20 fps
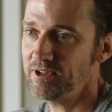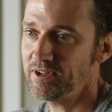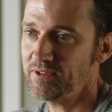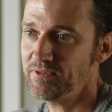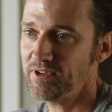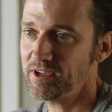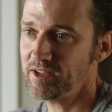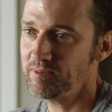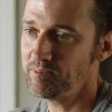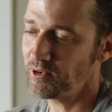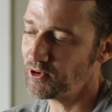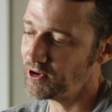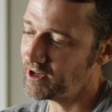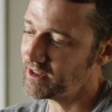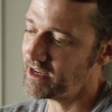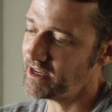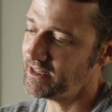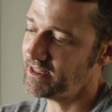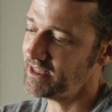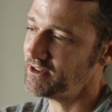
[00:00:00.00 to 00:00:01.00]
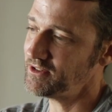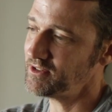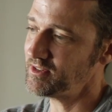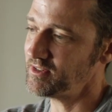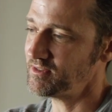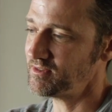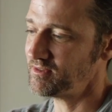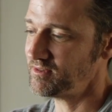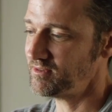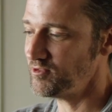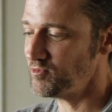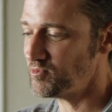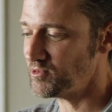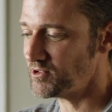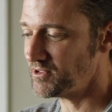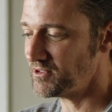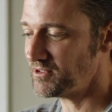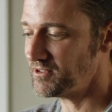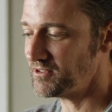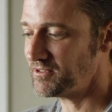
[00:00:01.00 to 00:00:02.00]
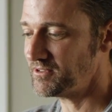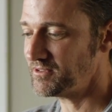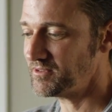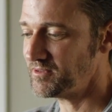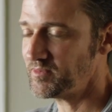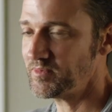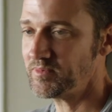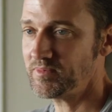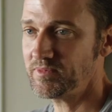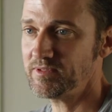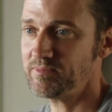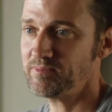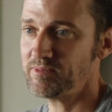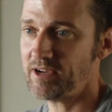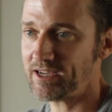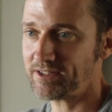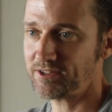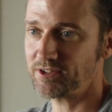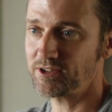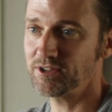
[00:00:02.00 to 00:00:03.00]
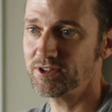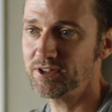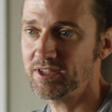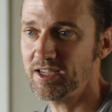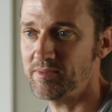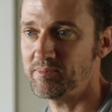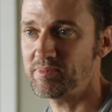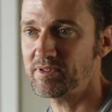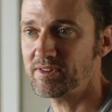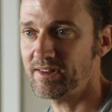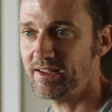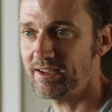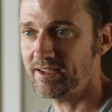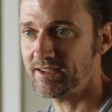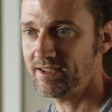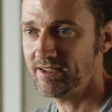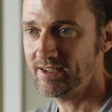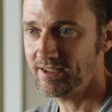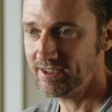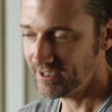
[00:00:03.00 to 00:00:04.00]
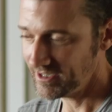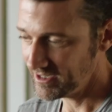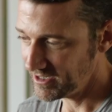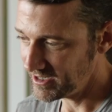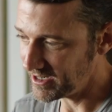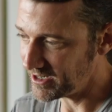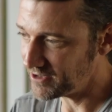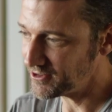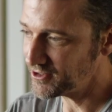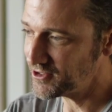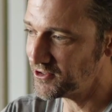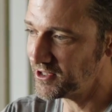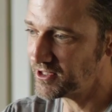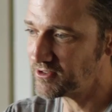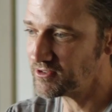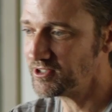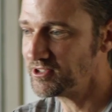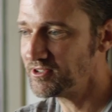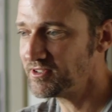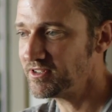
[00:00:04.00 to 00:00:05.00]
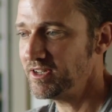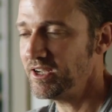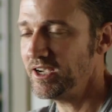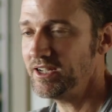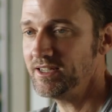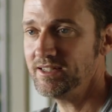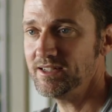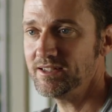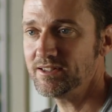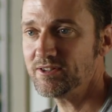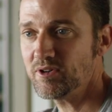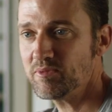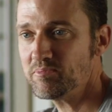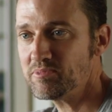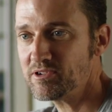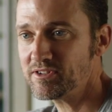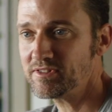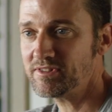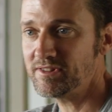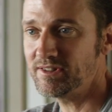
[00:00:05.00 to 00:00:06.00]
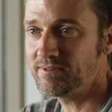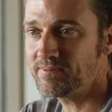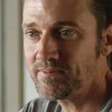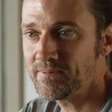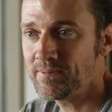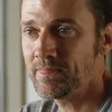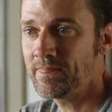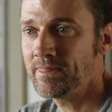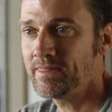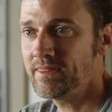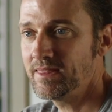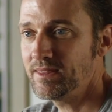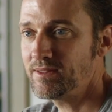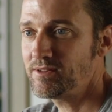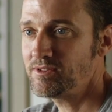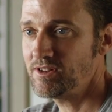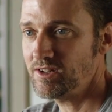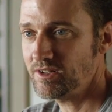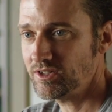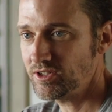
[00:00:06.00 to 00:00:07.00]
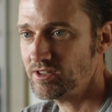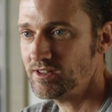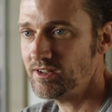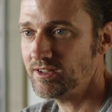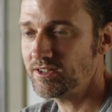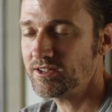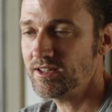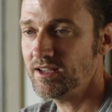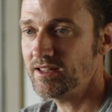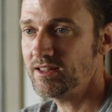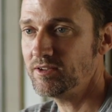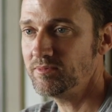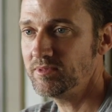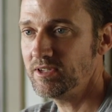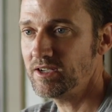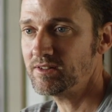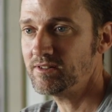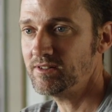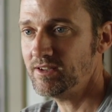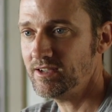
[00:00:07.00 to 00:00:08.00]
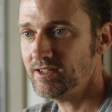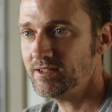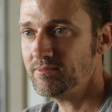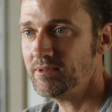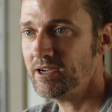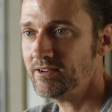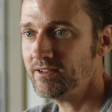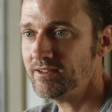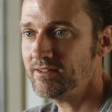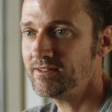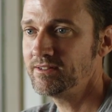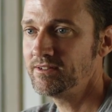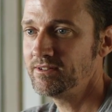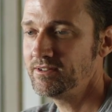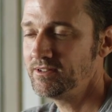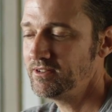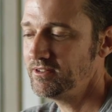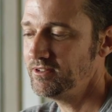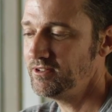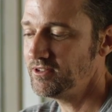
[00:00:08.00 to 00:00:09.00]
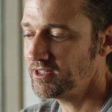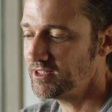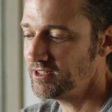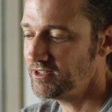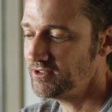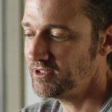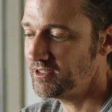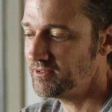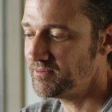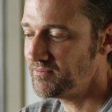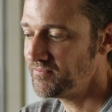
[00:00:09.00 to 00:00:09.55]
if you can boil that down to super practical tips, like how to introduce an idea to a person such that they'll be excited about it, you can do it.